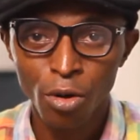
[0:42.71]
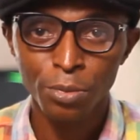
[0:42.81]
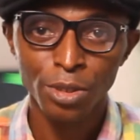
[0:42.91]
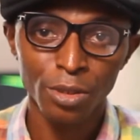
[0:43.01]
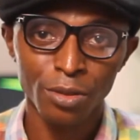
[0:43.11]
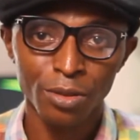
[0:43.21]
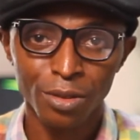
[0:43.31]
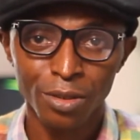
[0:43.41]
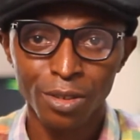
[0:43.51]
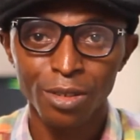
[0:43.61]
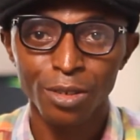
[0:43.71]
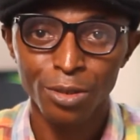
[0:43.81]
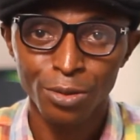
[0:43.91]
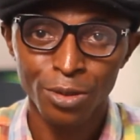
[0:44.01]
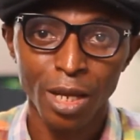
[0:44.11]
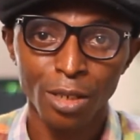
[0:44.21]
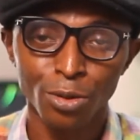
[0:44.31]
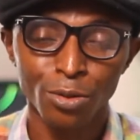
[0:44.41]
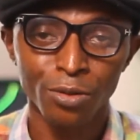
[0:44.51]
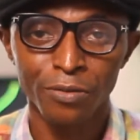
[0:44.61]
options you can
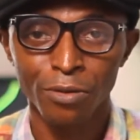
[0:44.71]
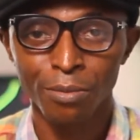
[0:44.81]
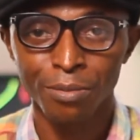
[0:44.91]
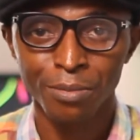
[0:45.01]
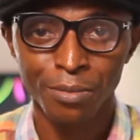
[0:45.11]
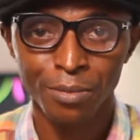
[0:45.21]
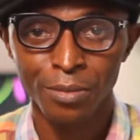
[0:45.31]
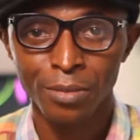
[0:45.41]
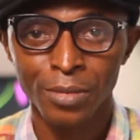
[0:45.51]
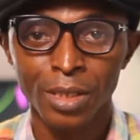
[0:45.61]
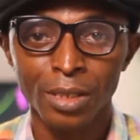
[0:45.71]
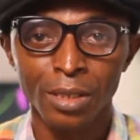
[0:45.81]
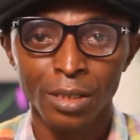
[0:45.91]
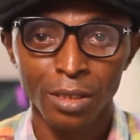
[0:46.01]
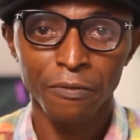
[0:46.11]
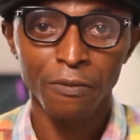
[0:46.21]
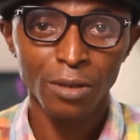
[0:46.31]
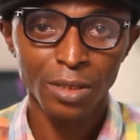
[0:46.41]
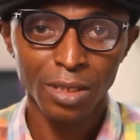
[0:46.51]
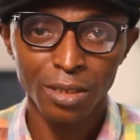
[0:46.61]
choose from. The
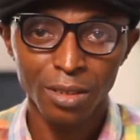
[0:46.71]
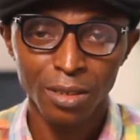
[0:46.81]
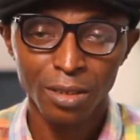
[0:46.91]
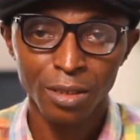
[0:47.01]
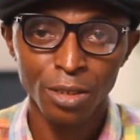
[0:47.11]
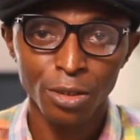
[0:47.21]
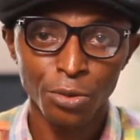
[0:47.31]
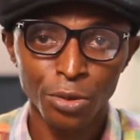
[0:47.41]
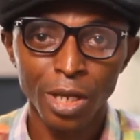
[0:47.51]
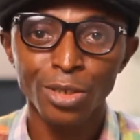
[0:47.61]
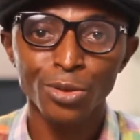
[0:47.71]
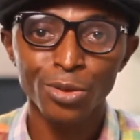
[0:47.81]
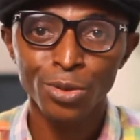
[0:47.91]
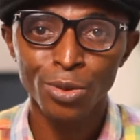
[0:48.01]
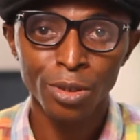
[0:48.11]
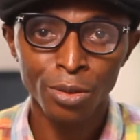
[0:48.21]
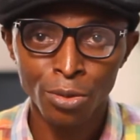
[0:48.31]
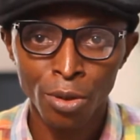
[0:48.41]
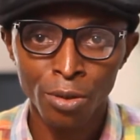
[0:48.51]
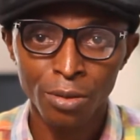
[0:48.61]
first is you can choose to
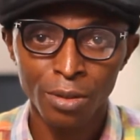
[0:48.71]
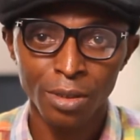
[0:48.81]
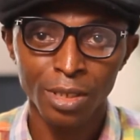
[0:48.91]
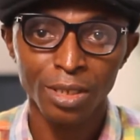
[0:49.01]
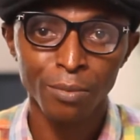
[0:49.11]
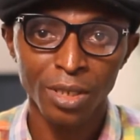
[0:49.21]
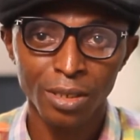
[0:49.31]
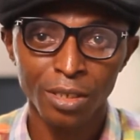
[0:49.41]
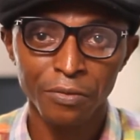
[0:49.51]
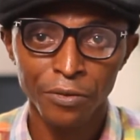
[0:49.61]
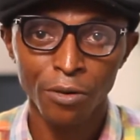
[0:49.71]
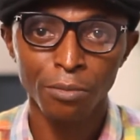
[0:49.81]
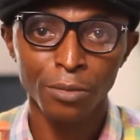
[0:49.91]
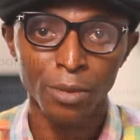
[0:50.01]
ignore this message from